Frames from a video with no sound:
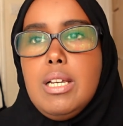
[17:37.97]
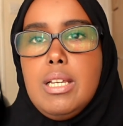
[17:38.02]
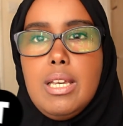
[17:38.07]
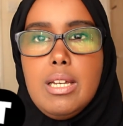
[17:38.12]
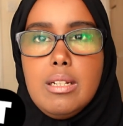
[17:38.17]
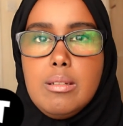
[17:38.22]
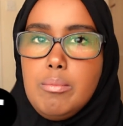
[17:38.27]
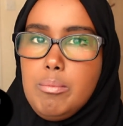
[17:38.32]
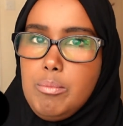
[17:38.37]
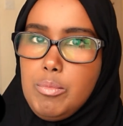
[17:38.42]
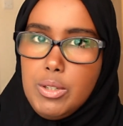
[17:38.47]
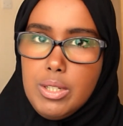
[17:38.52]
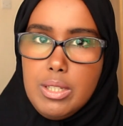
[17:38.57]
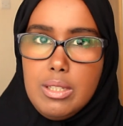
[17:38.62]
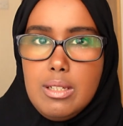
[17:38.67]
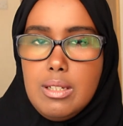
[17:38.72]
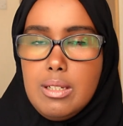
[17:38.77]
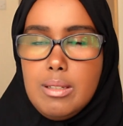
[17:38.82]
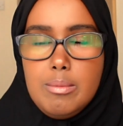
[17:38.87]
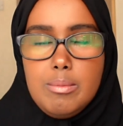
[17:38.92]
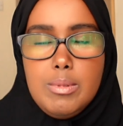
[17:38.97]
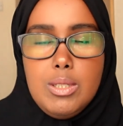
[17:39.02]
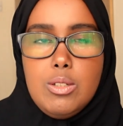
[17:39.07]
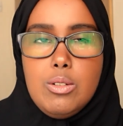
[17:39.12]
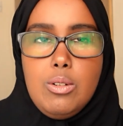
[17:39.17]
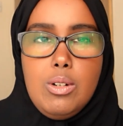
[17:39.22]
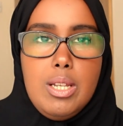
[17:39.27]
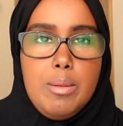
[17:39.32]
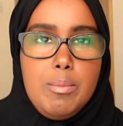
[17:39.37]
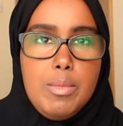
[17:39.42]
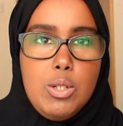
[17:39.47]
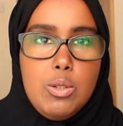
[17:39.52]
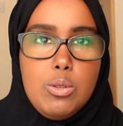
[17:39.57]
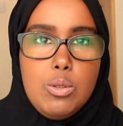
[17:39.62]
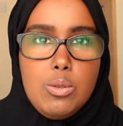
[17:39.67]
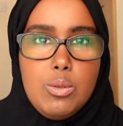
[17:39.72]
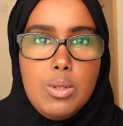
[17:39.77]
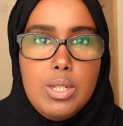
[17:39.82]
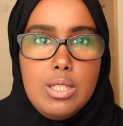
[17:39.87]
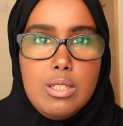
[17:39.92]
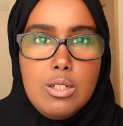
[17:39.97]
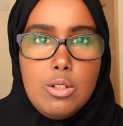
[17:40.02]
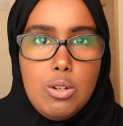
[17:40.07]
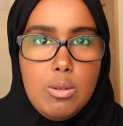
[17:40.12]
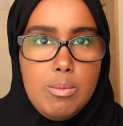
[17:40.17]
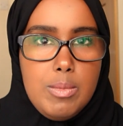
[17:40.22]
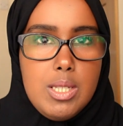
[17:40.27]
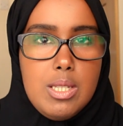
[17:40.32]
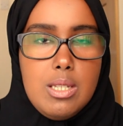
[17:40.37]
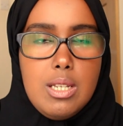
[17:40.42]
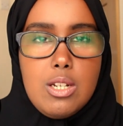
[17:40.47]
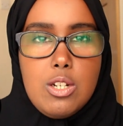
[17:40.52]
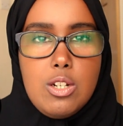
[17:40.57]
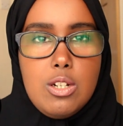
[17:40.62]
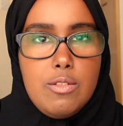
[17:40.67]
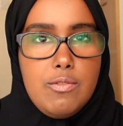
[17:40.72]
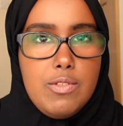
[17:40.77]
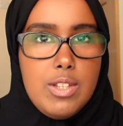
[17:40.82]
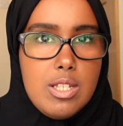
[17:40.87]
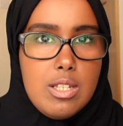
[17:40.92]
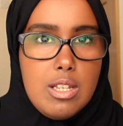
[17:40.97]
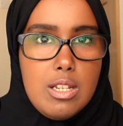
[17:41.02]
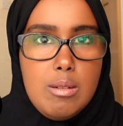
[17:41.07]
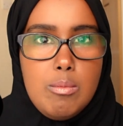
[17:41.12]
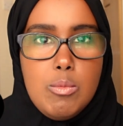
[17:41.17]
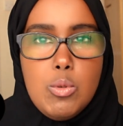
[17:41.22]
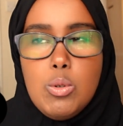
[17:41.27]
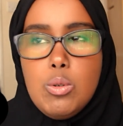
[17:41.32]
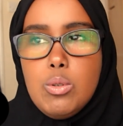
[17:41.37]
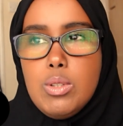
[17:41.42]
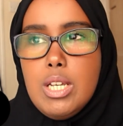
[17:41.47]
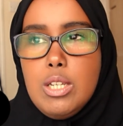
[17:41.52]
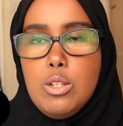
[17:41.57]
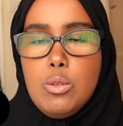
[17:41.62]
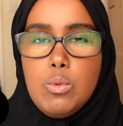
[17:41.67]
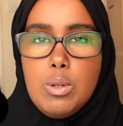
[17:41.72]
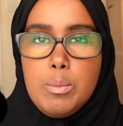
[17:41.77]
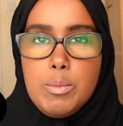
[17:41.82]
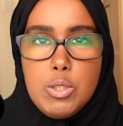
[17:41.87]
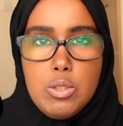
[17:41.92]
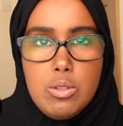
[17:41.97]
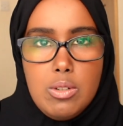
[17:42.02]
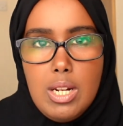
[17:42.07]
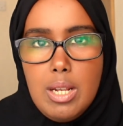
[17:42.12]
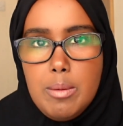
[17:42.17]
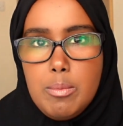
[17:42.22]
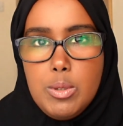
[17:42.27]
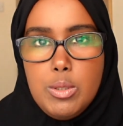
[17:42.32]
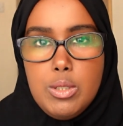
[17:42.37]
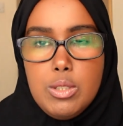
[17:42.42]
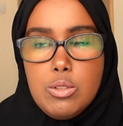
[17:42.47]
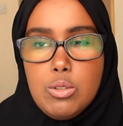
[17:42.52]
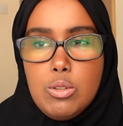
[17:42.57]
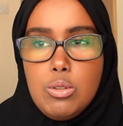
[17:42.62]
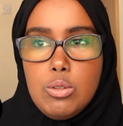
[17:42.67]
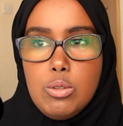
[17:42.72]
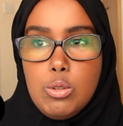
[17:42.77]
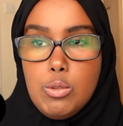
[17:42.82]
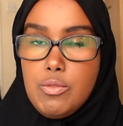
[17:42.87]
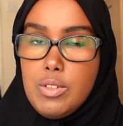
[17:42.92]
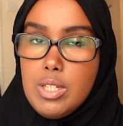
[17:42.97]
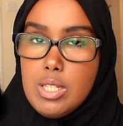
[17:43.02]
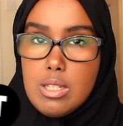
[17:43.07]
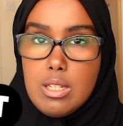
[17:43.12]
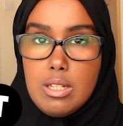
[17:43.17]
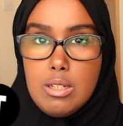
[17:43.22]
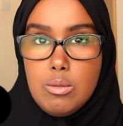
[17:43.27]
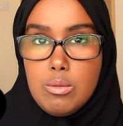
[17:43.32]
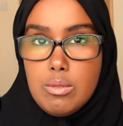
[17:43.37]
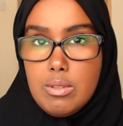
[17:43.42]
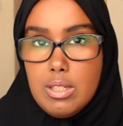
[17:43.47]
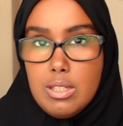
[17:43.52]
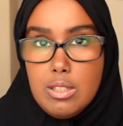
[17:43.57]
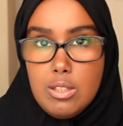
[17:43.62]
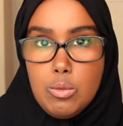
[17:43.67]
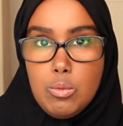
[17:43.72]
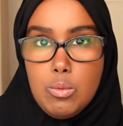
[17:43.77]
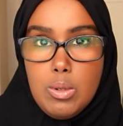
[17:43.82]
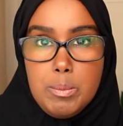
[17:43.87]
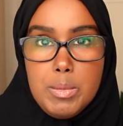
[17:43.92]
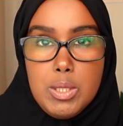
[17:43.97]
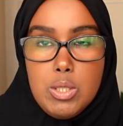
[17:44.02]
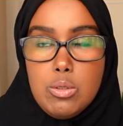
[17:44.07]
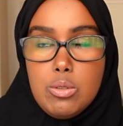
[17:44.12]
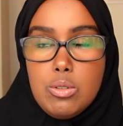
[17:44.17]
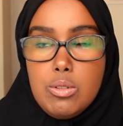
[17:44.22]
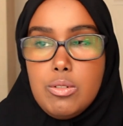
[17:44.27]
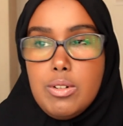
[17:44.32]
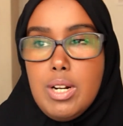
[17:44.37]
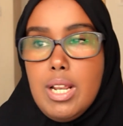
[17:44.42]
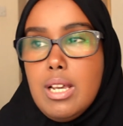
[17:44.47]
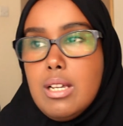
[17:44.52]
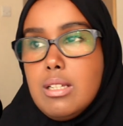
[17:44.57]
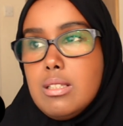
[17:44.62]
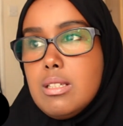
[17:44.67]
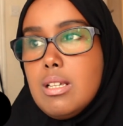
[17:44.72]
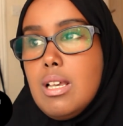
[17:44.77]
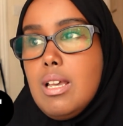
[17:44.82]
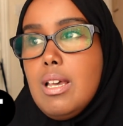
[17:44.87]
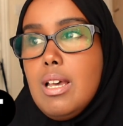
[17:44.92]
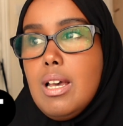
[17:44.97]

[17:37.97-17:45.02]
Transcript: Again, bring, you know, let me know in the comment section if there's any more that you want me to elaborate on, or if there's anything you want me to correct.